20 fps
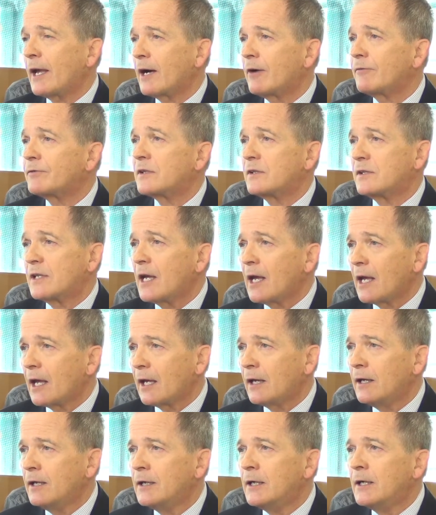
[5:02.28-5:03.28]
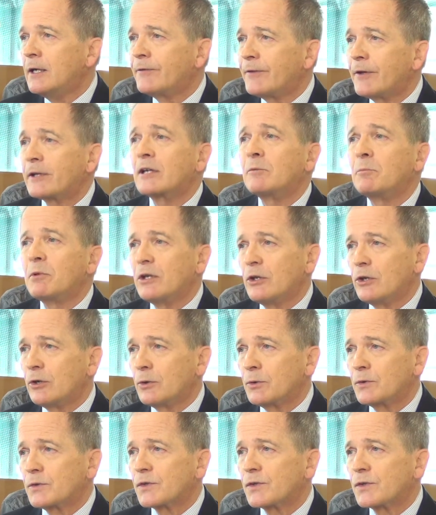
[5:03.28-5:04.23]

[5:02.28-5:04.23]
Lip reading: have today that can be used.